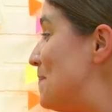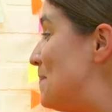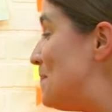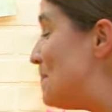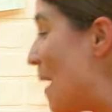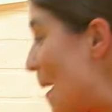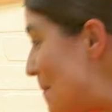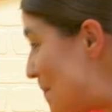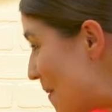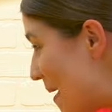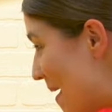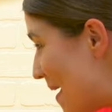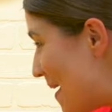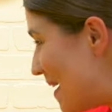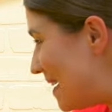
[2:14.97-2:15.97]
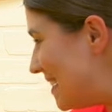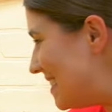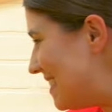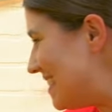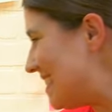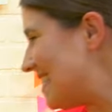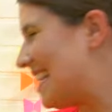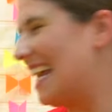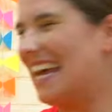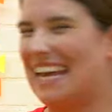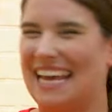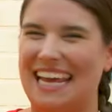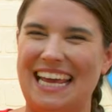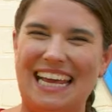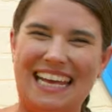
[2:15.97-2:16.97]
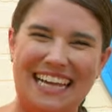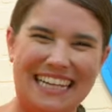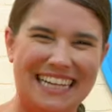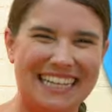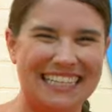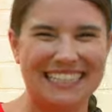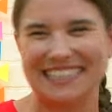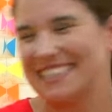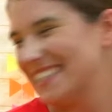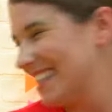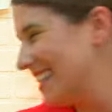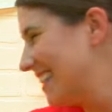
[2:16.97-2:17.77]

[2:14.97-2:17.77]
buggy bumpers. bumpers. Rubber baby